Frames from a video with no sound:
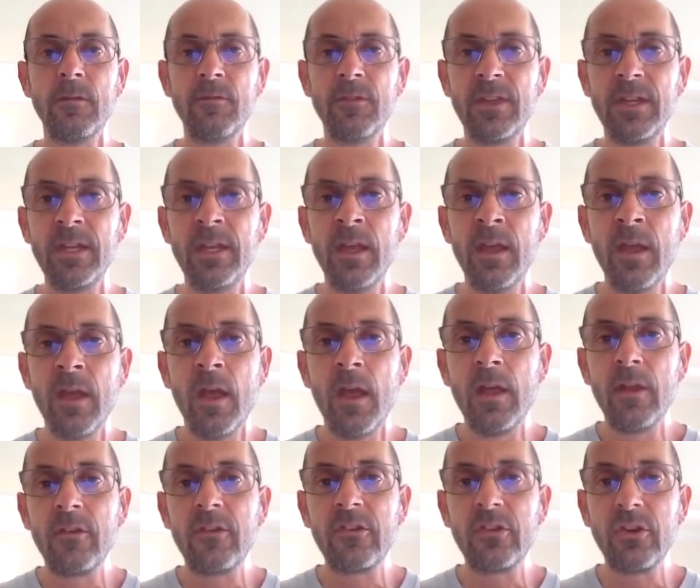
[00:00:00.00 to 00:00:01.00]
The
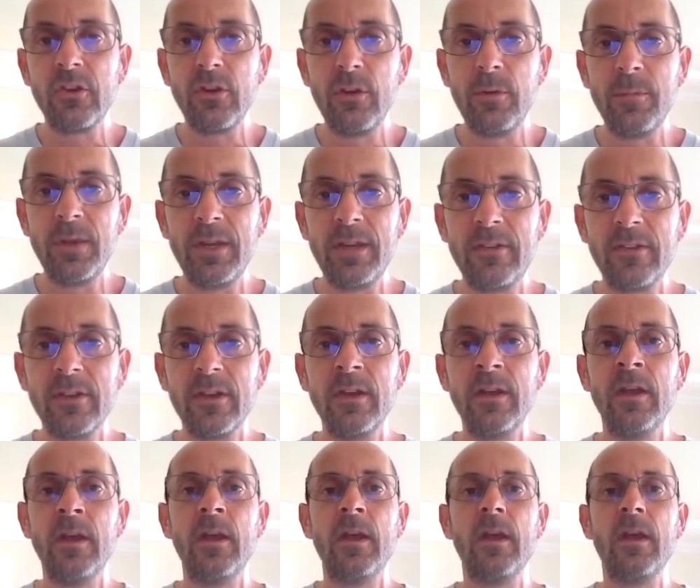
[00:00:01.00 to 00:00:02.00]
2
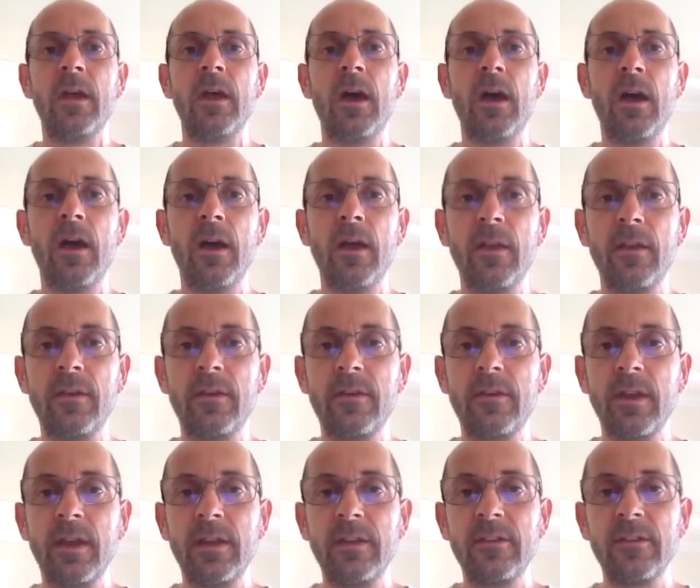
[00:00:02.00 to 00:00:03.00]
meter
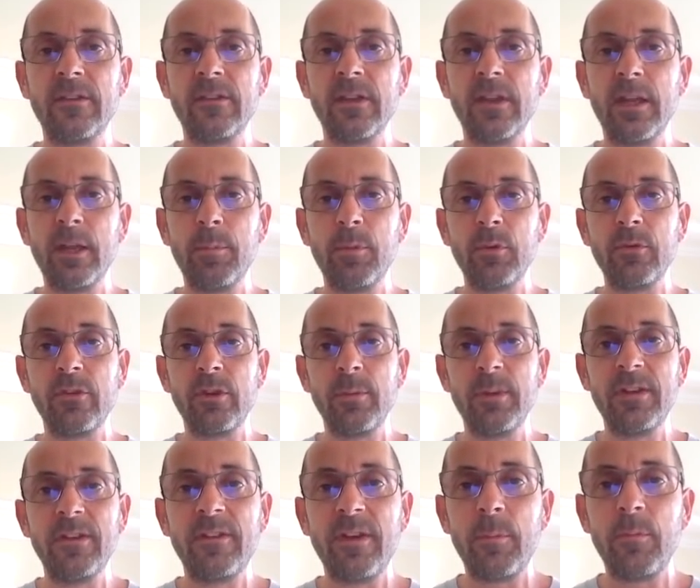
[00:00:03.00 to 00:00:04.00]
data table, 2
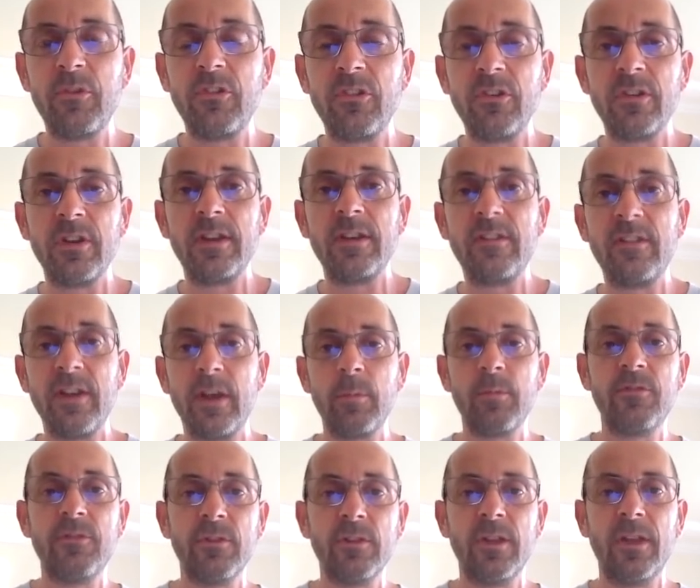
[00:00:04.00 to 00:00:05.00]
meter temperature data
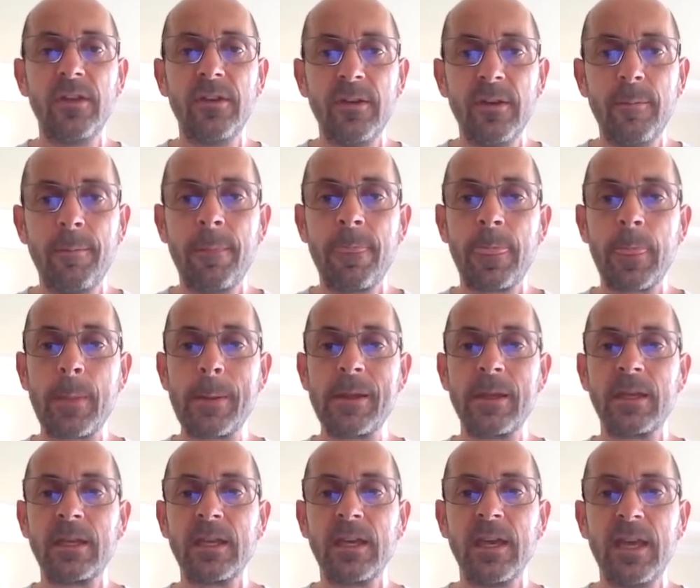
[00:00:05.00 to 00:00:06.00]
table for London,
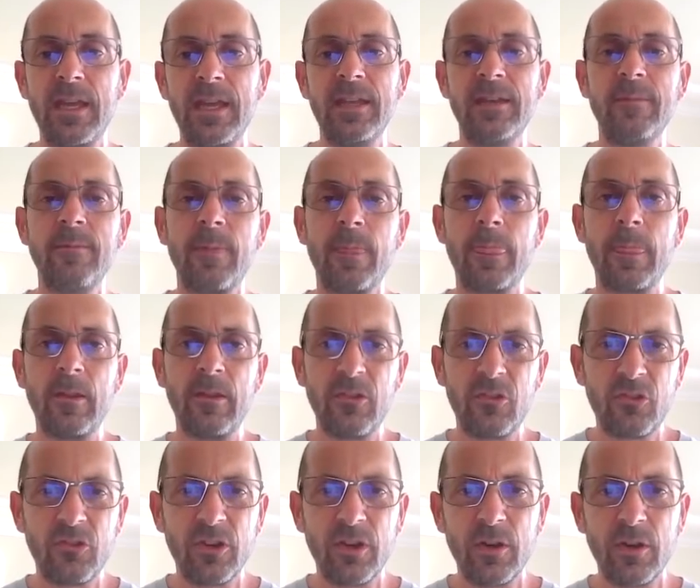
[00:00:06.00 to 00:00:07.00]
again
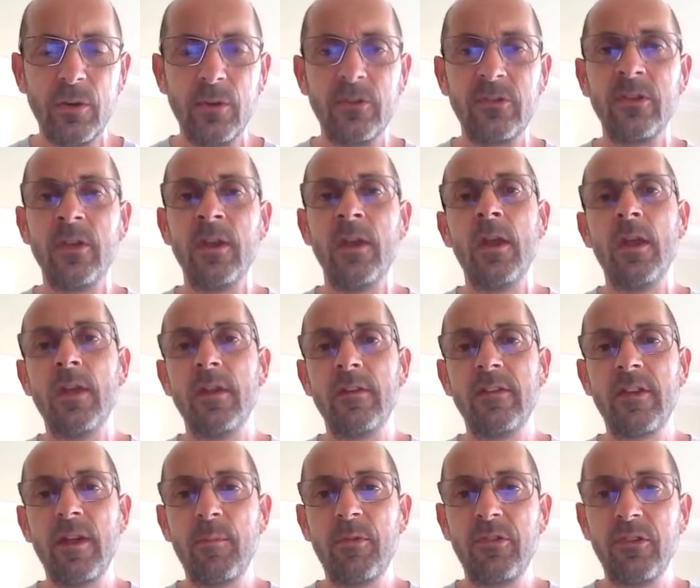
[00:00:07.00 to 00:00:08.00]
shows
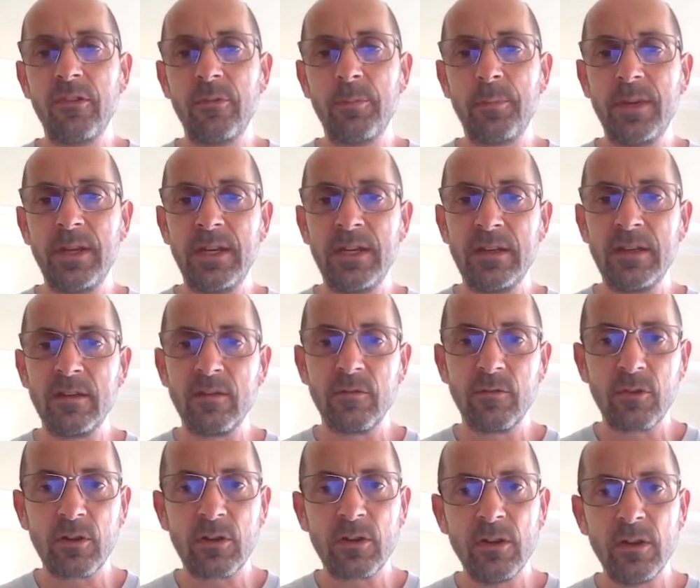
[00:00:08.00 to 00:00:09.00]
temperatures being
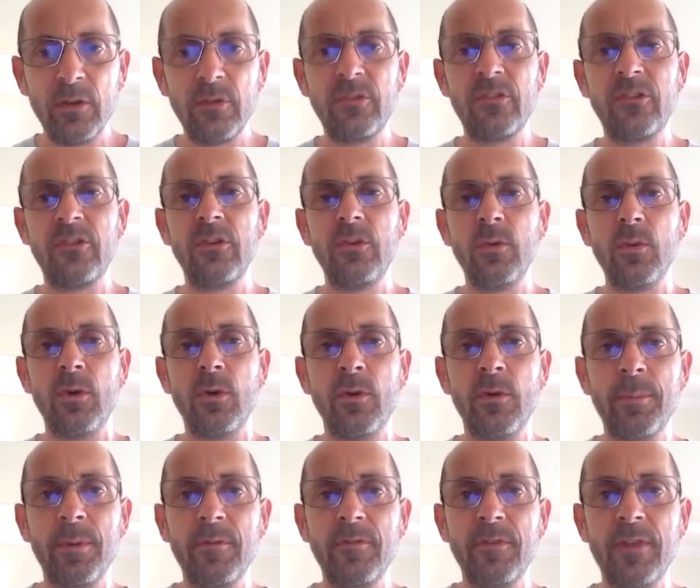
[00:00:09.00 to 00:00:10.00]
close to
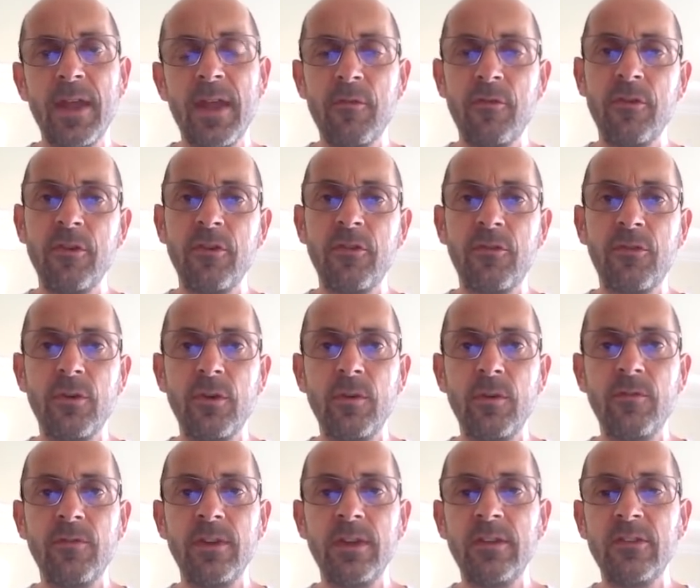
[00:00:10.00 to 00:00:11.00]
or above the average
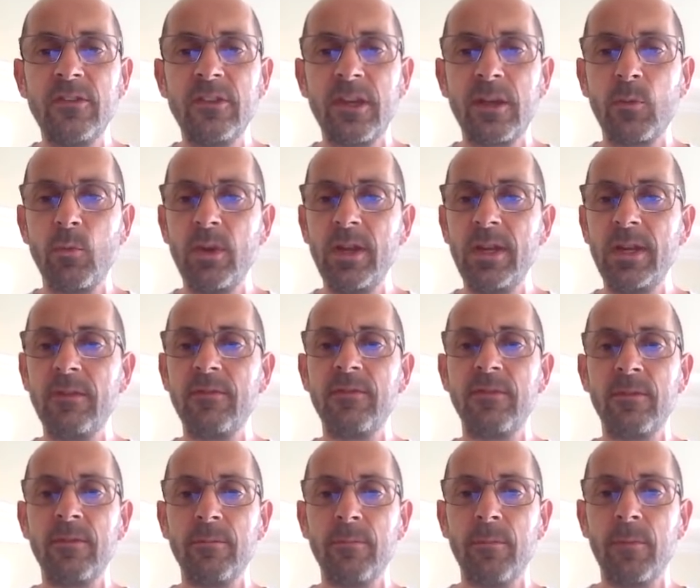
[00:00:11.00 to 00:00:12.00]
through the second
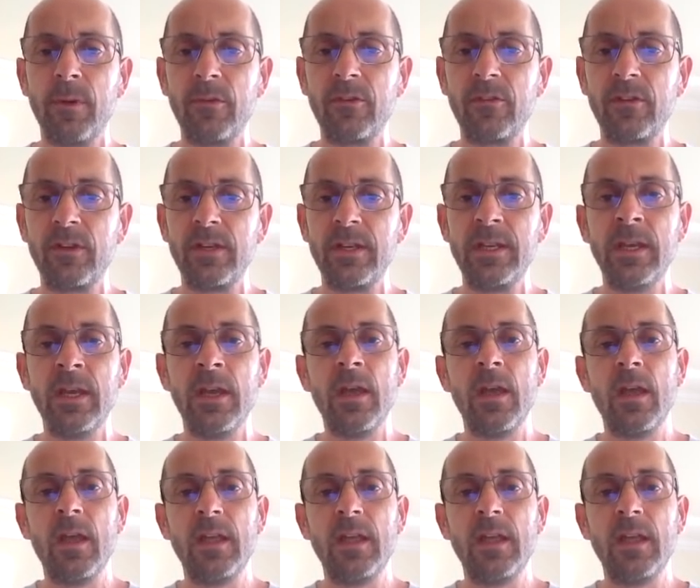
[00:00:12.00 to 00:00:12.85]
week, mostly